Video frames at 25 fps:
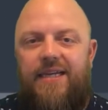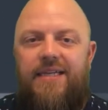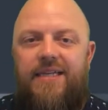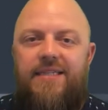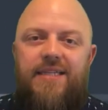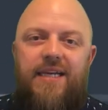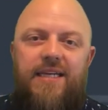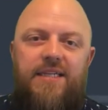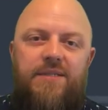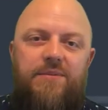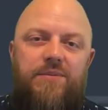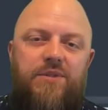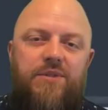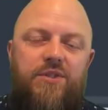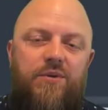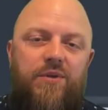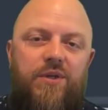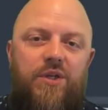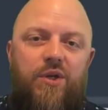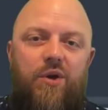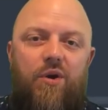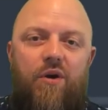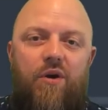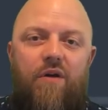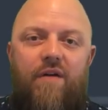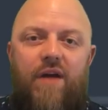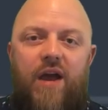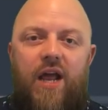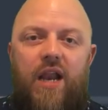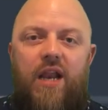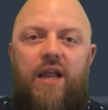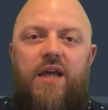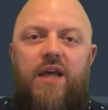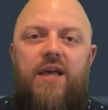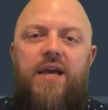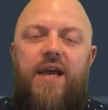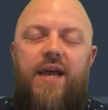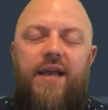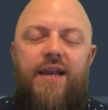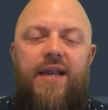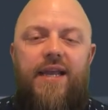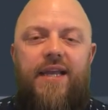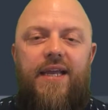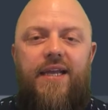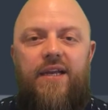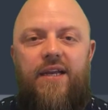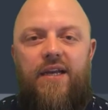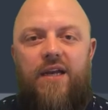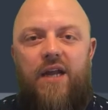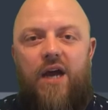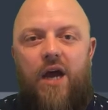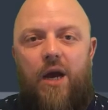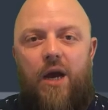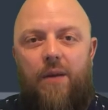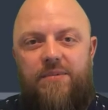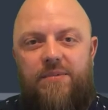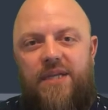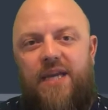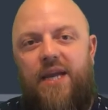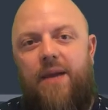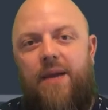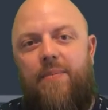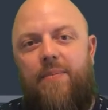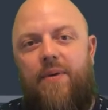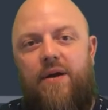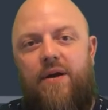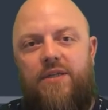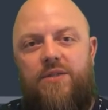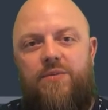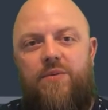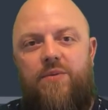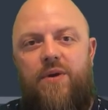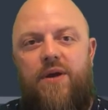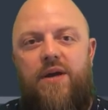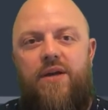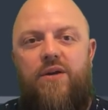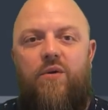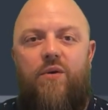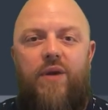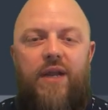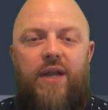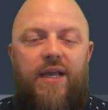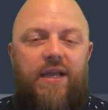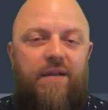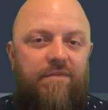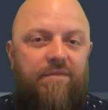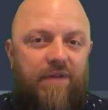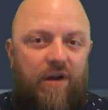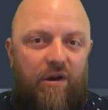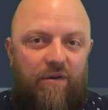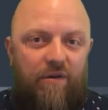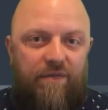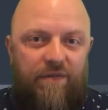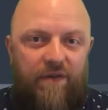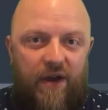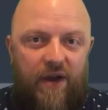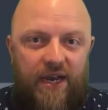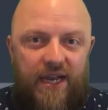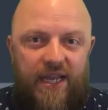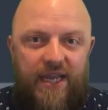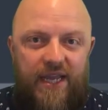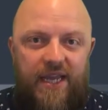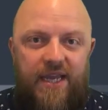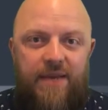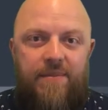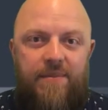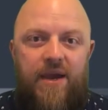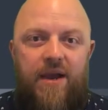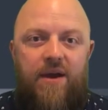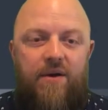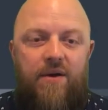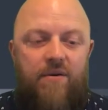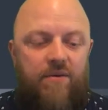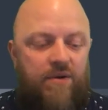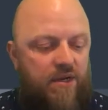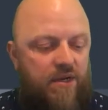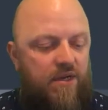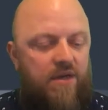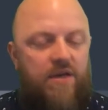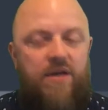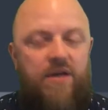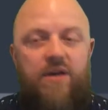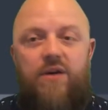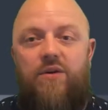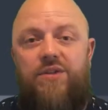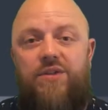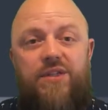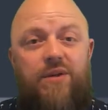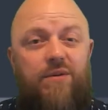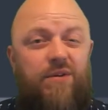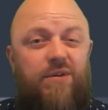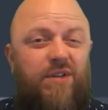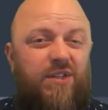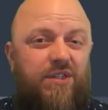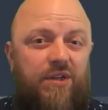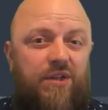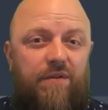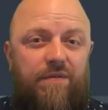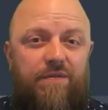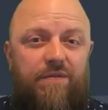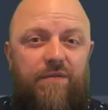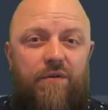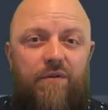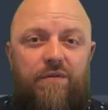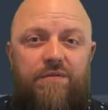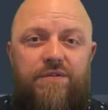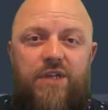takes them to a URL, and they can update a password, or they can verify an email, or so on and so forth.